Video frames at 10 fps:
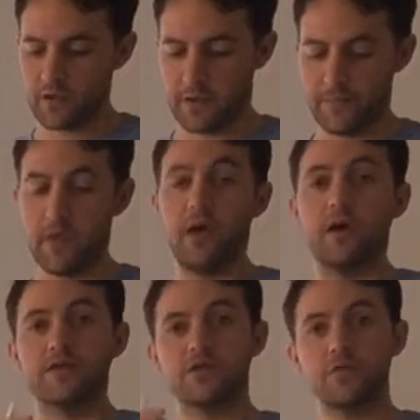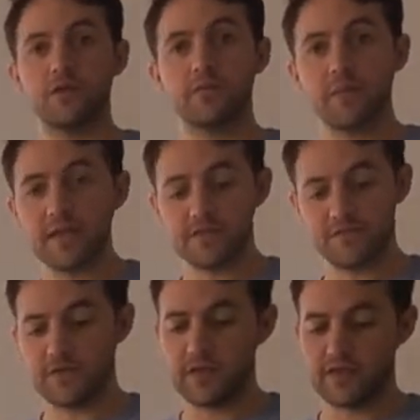Okay. So what it means
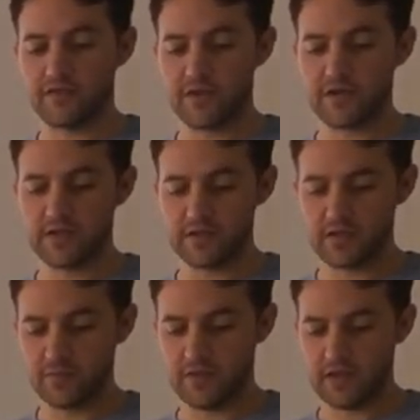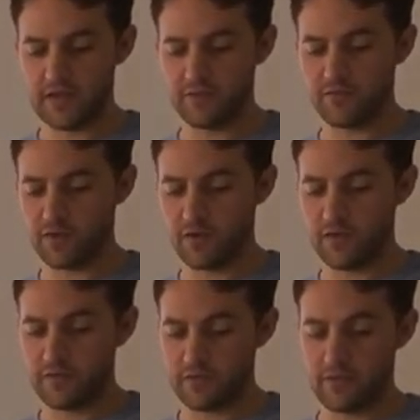for these functions to be
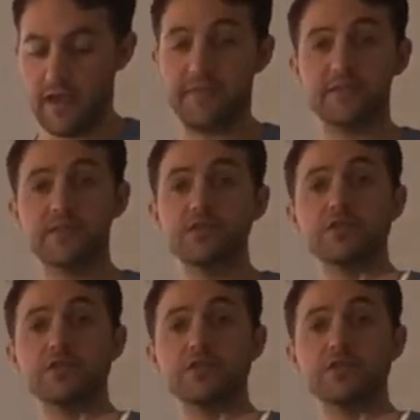inverse, and this is